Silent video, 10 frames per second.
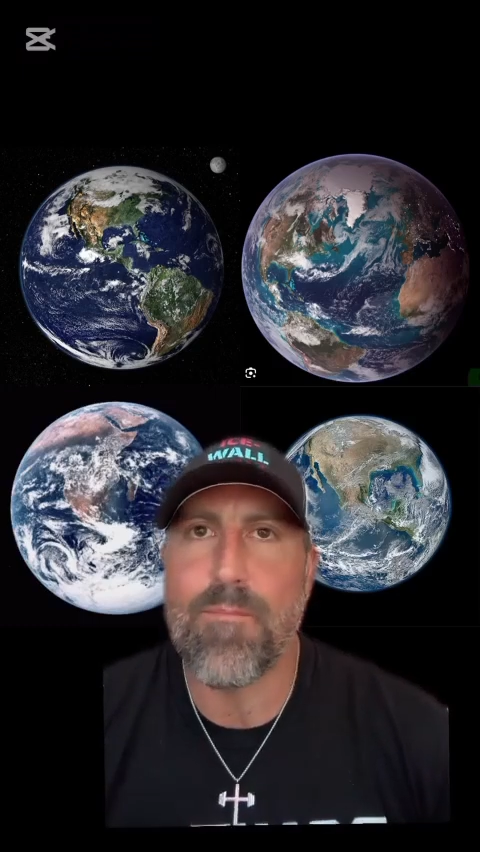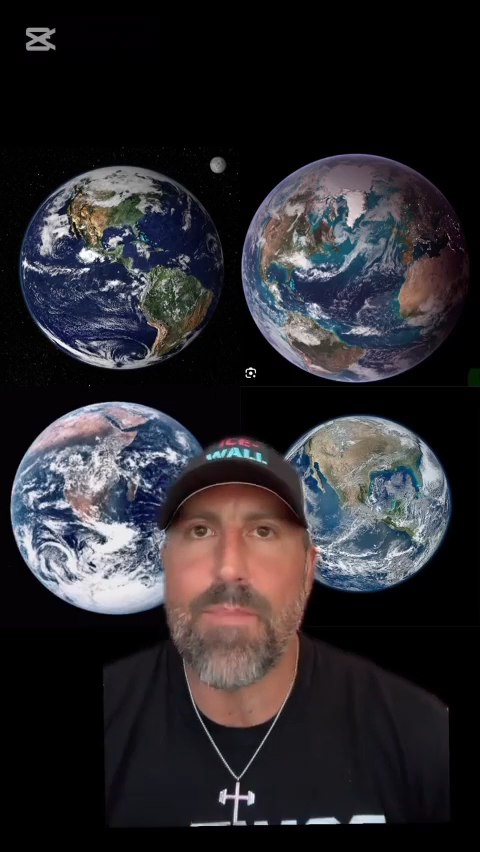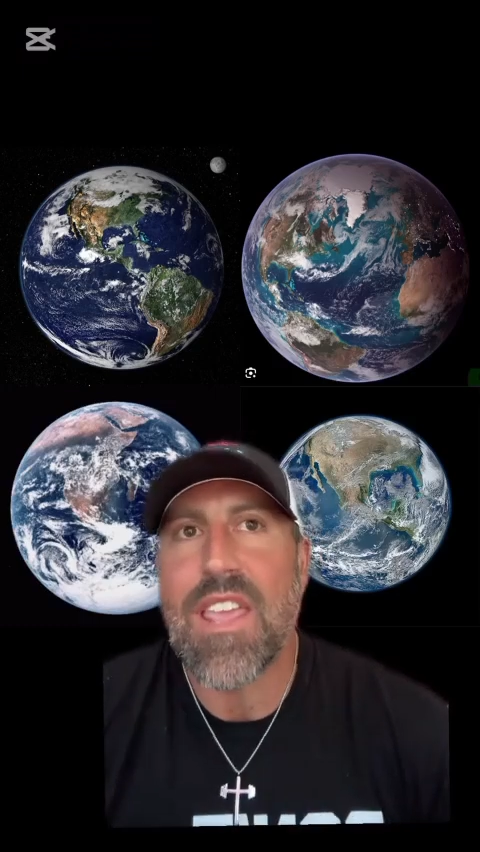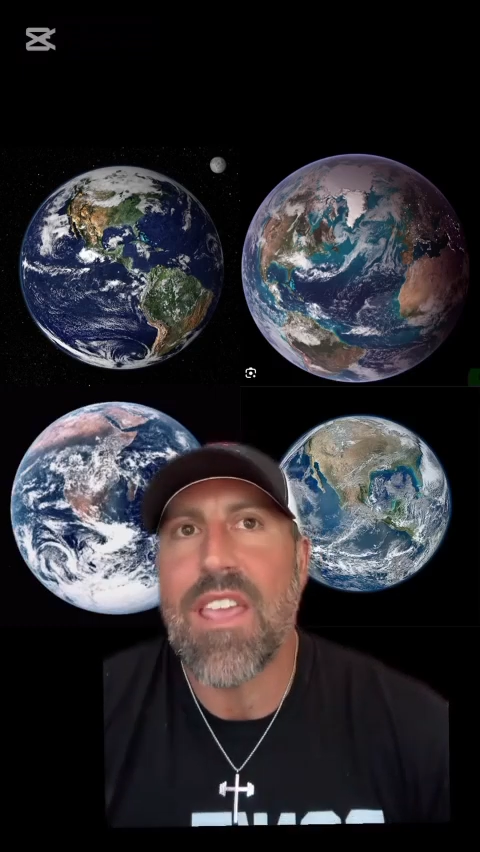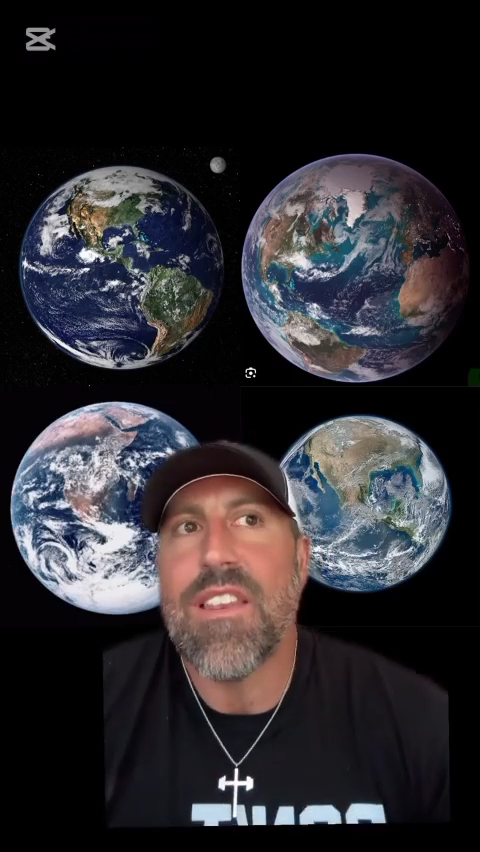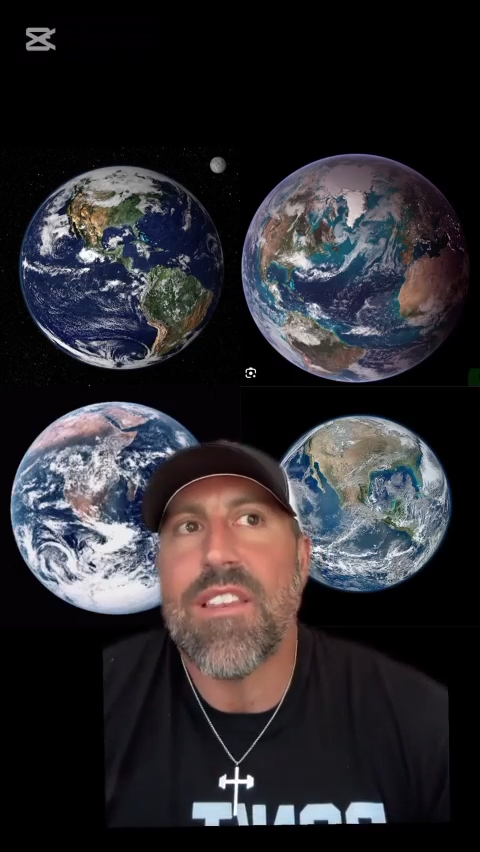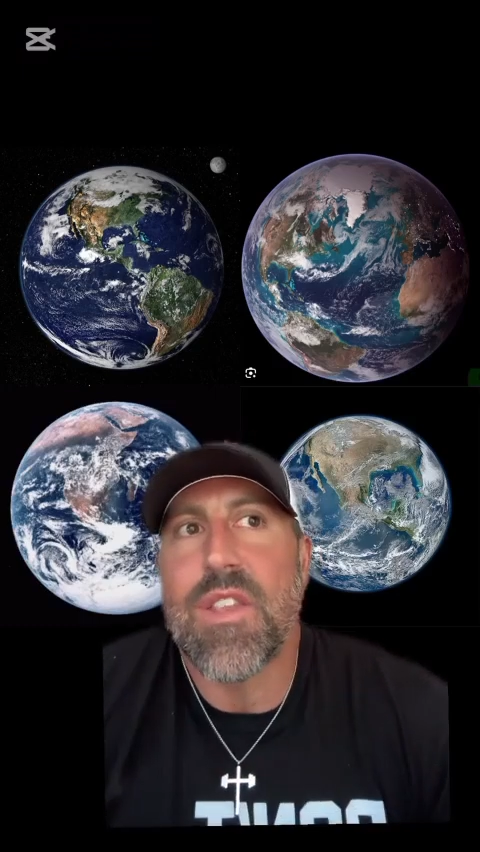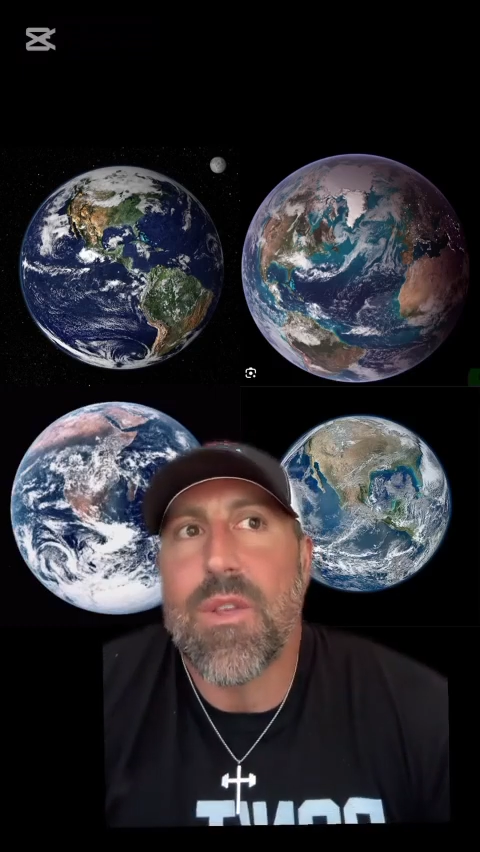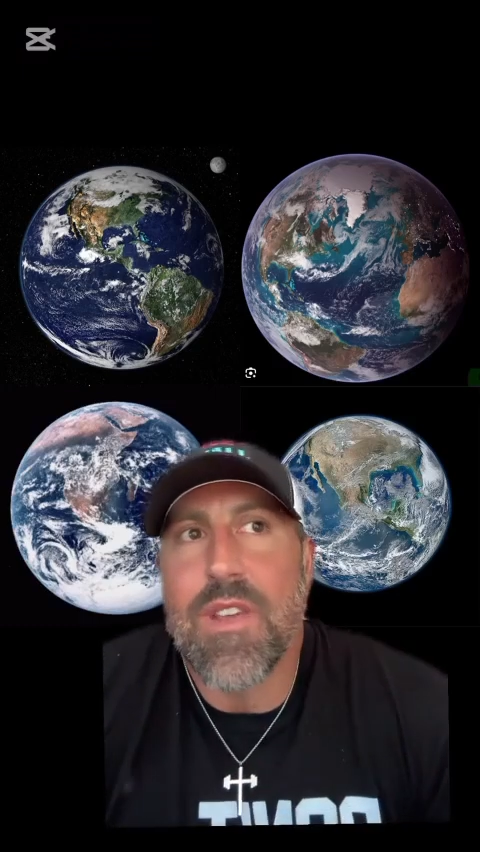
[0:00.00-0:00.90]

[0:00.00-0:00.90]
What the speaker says: begin to